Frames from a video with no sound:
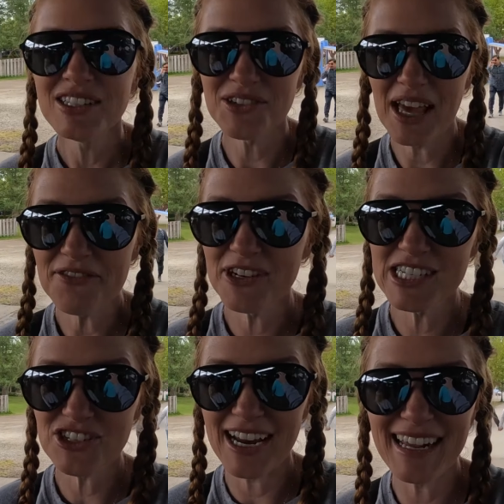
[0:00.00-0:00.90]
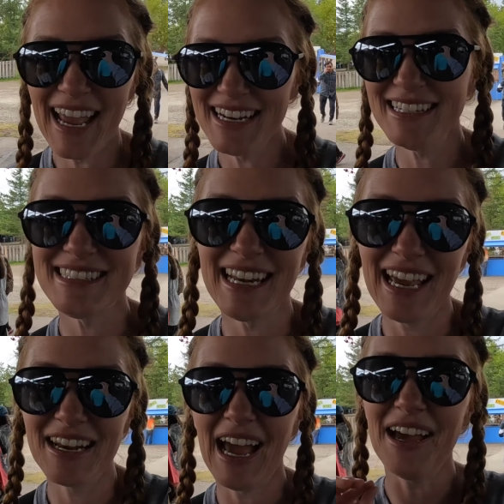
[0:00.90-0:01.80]
So that freeze-dried candy
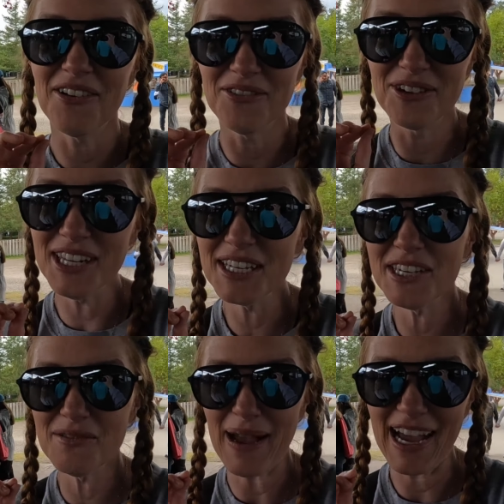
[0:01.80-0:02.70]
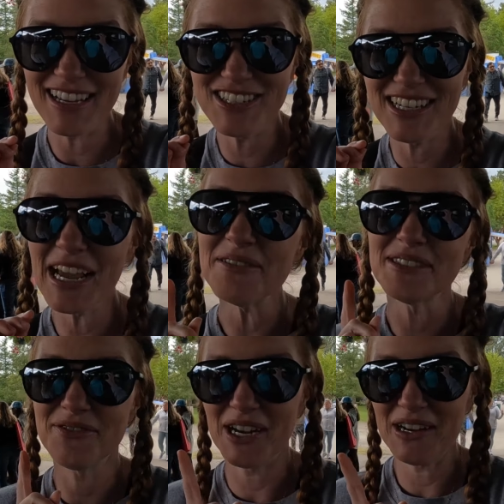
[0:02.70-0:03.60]
stand had a really cute packaging. I was
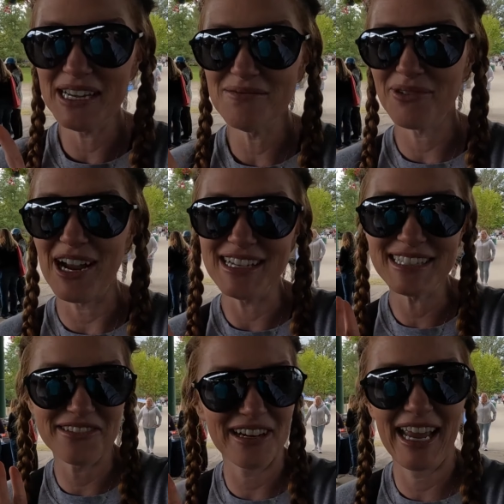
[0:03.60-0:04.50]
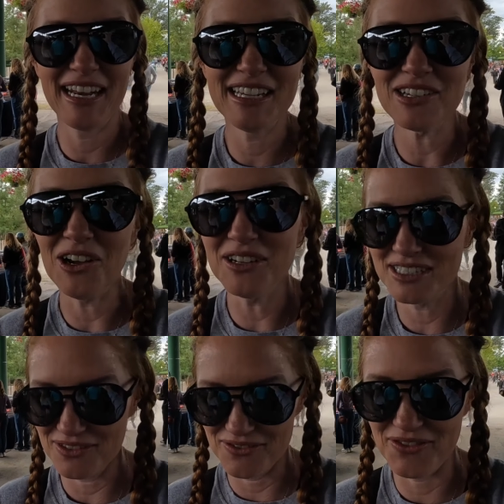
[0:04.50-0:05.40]
very impressed, and their candies all
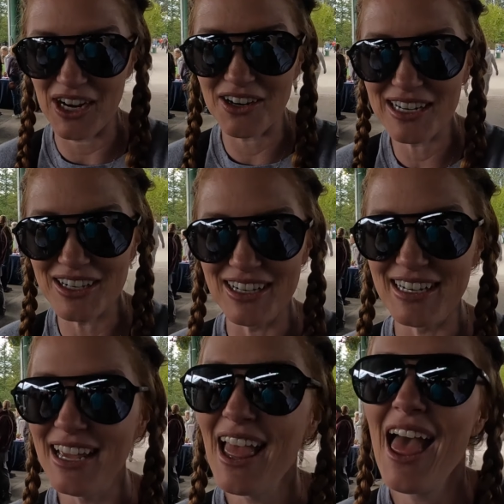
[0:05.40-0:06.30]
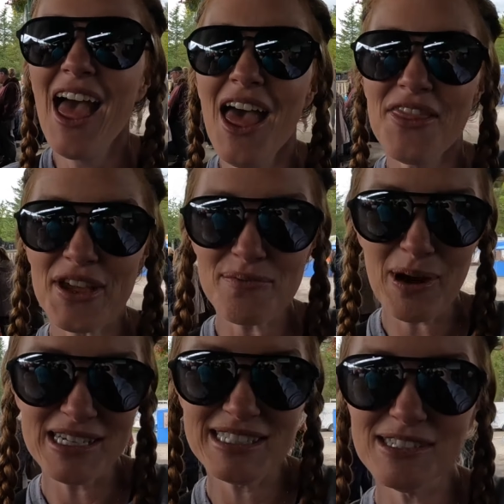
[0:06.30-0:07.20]
looked very good. Their
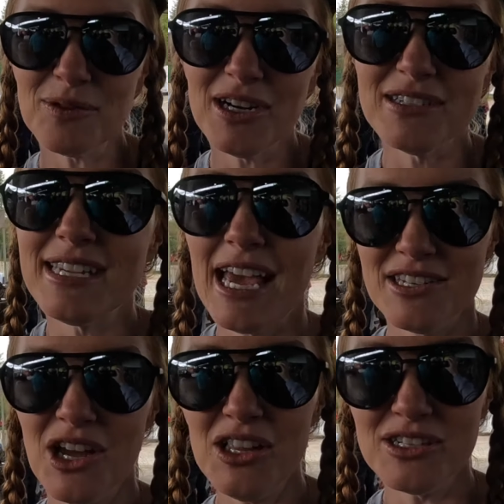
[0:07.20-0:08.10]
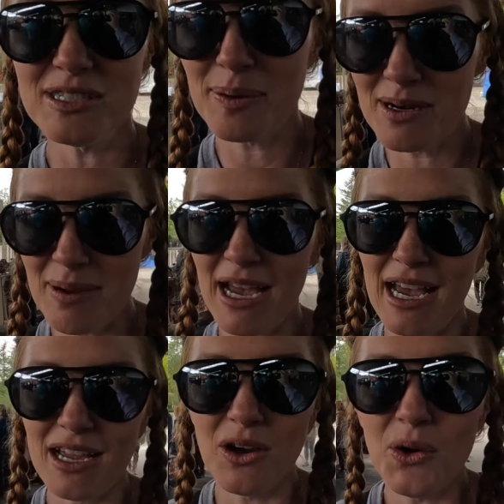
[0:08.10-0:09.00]
prices were $10 per
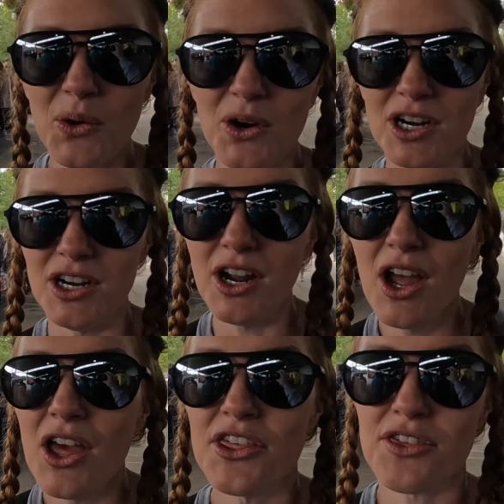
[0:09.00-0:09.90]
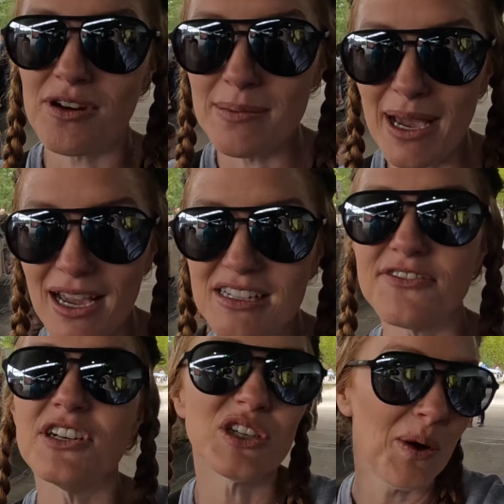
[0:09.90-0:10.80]
bag, or 3 bags
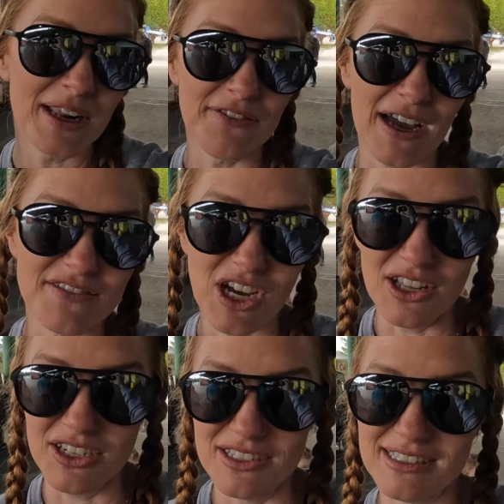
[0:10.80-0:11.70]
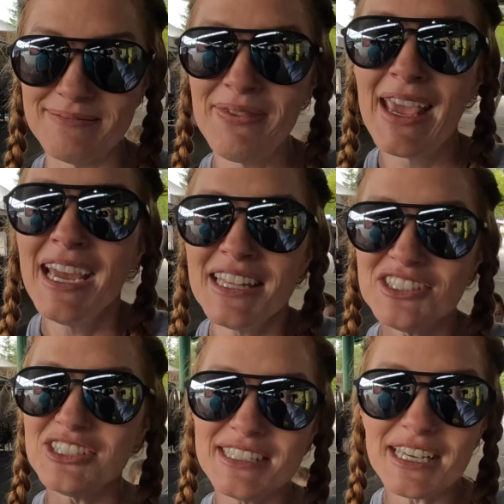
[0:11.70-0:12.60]
for $25. It's
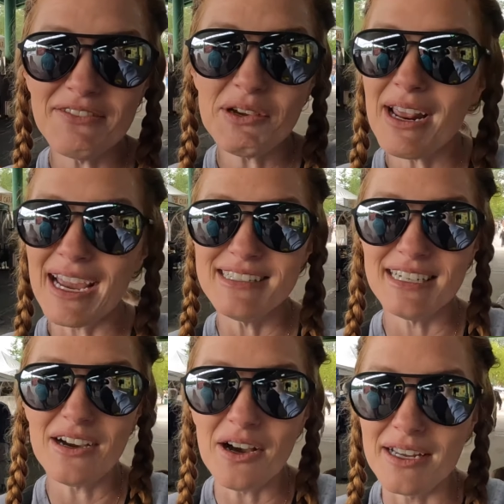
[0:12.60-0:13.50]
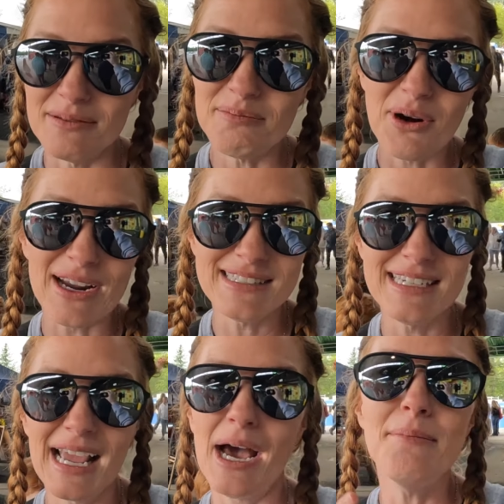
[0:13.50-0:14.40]
just to give you an idea on
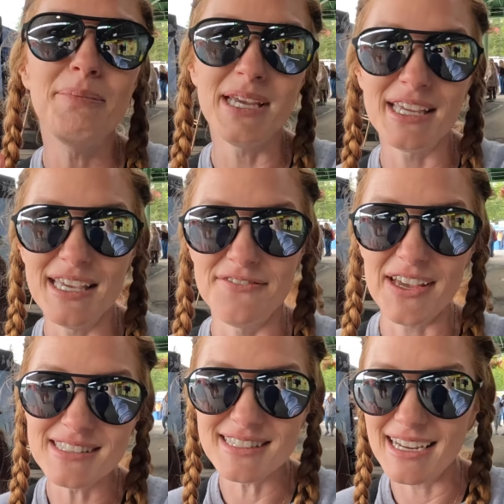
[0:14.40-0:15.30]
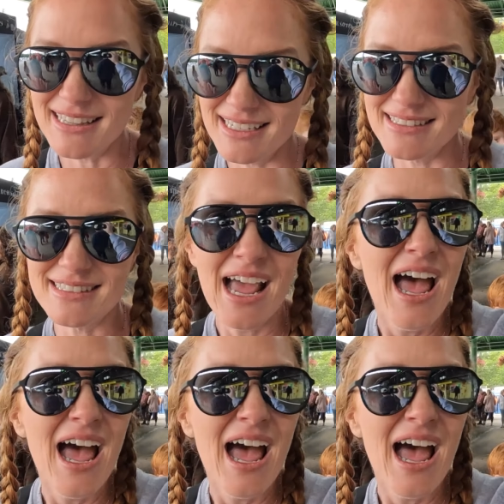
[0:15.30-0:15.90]
pricing at big events like this.